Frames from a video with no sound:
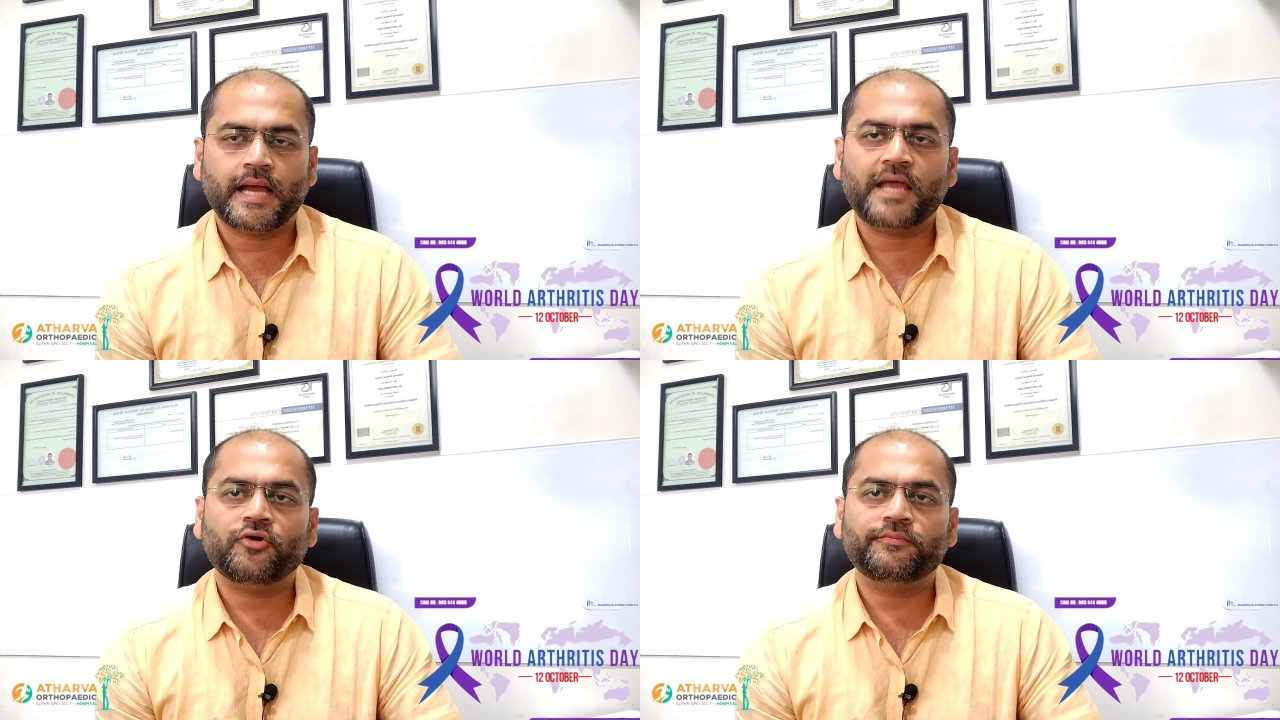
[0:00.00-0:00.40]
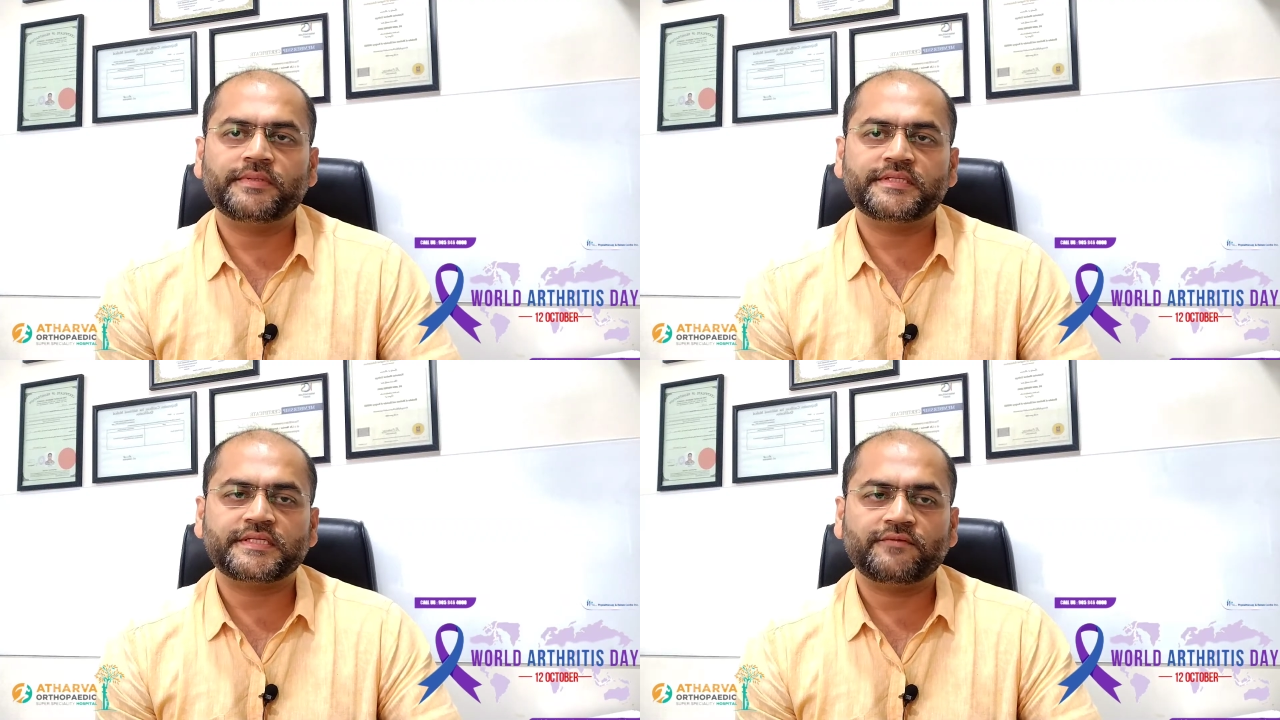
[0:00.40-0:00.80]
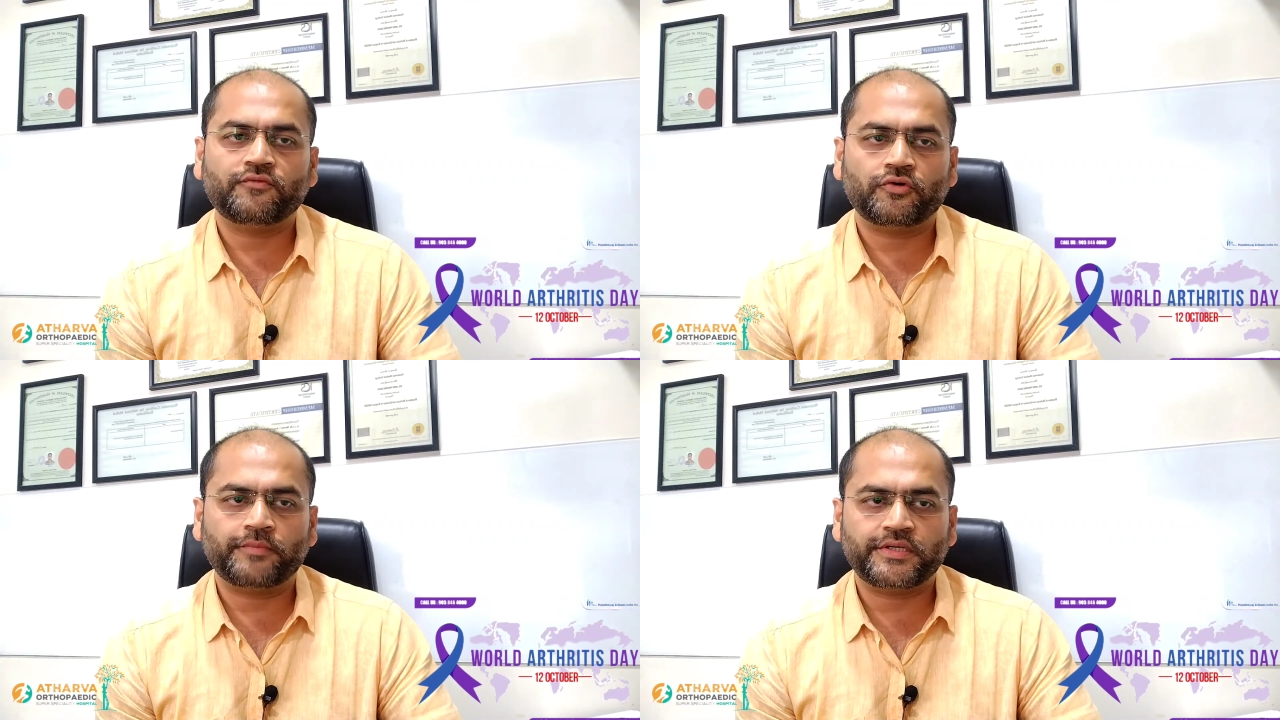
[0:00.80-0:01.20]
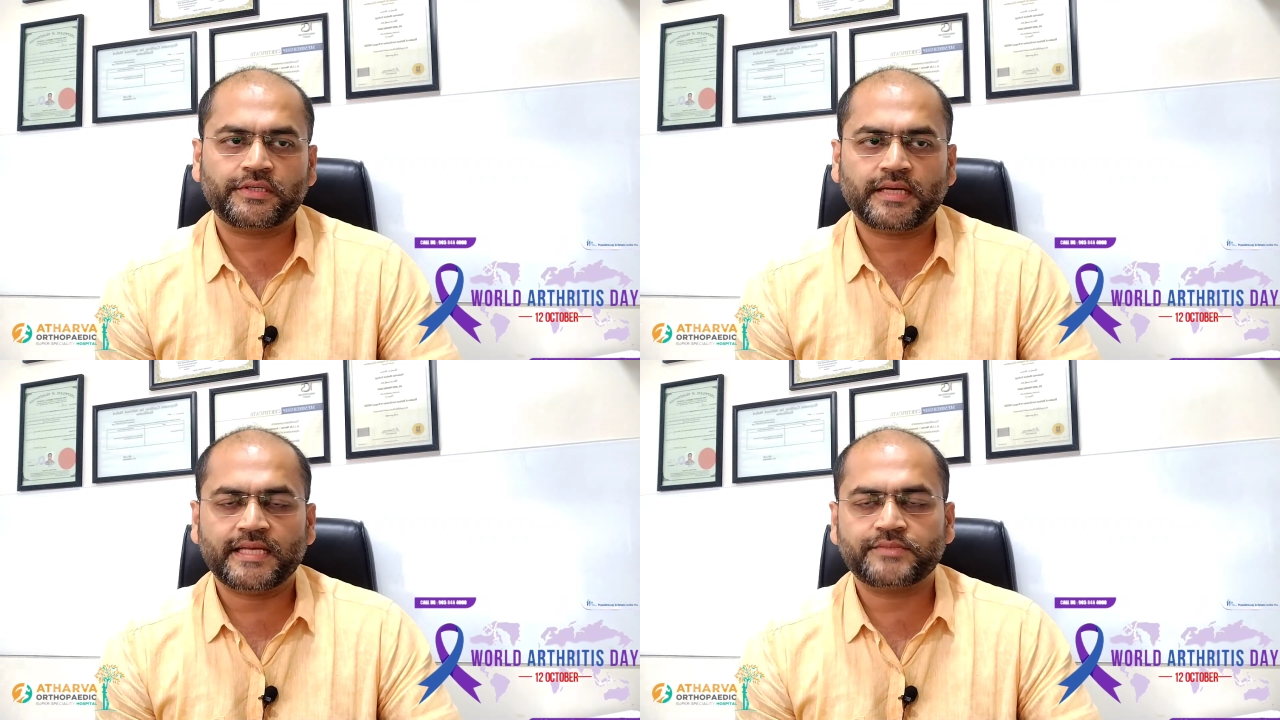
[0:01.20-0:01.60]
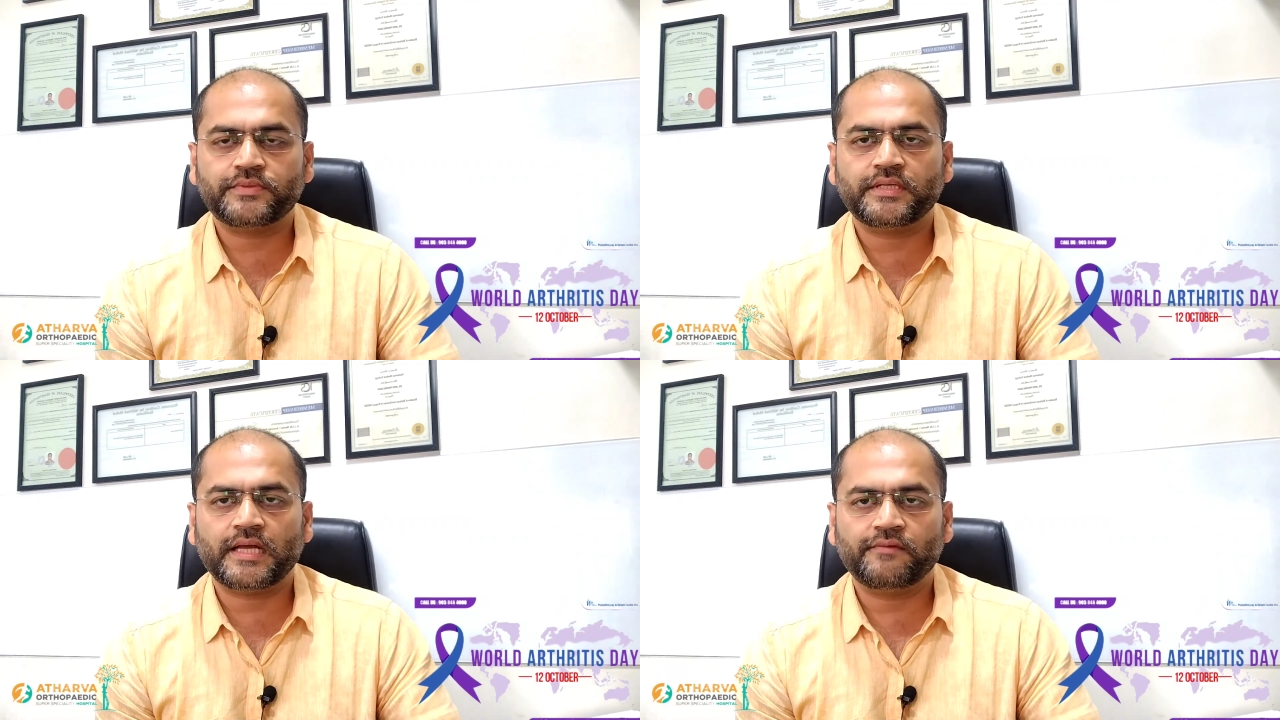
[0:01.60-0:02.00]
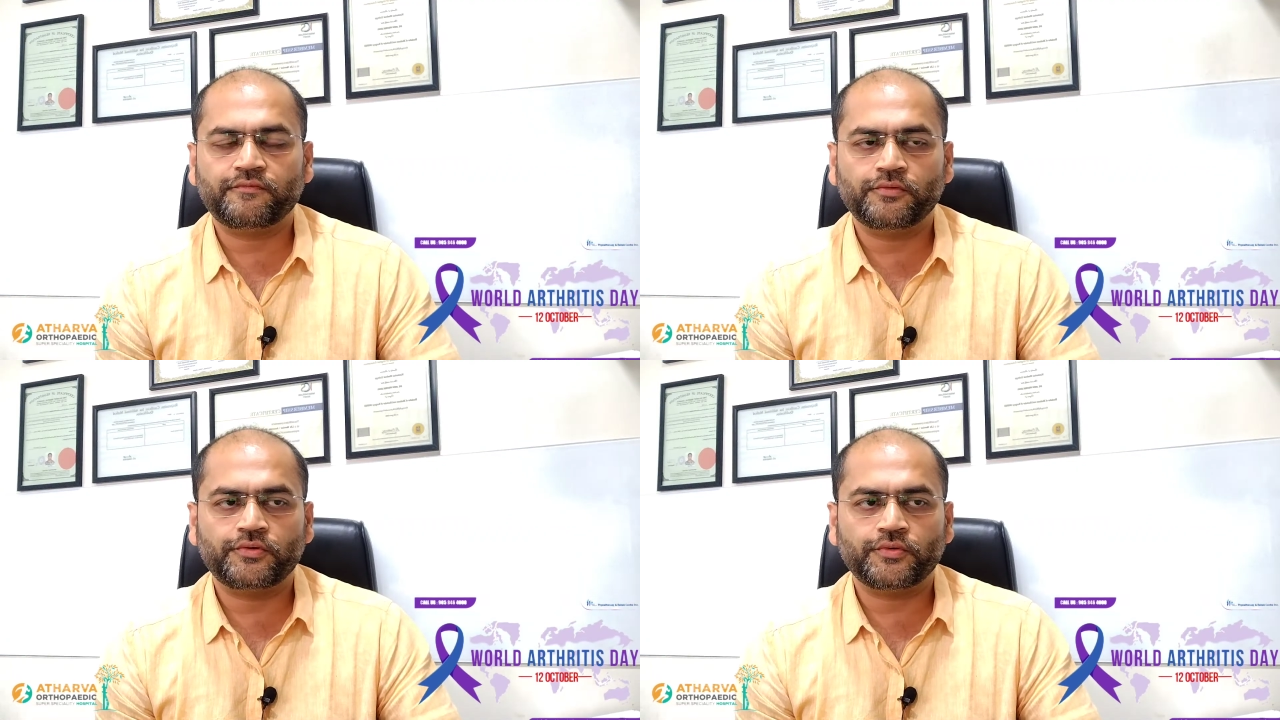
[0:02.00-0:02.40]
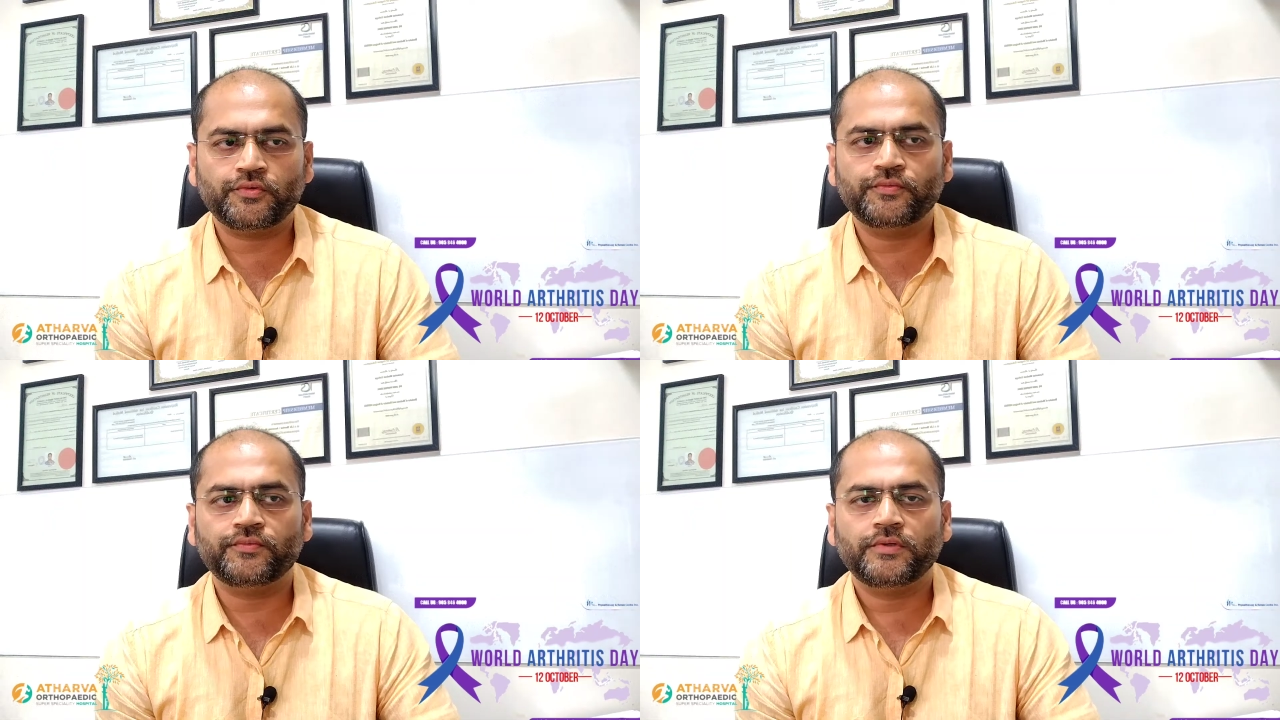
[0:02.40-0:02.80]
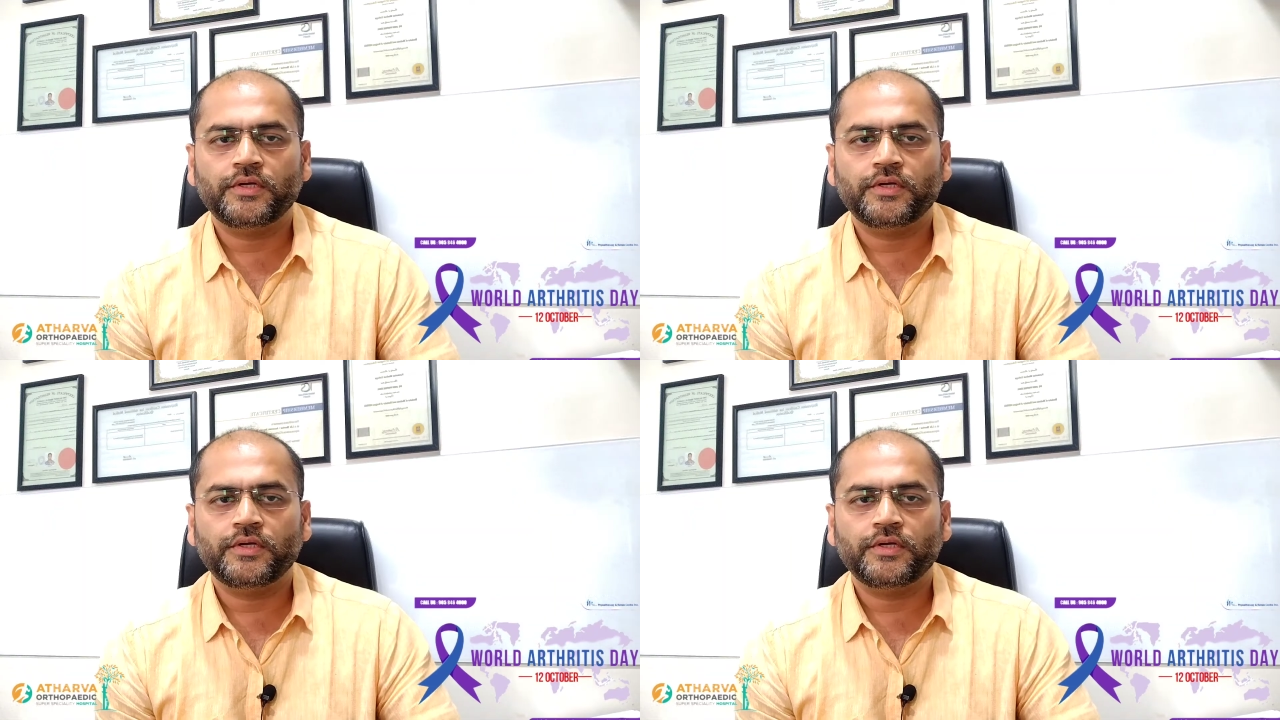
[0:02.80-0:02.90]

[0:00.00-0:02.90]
i hope this information has been helpful to you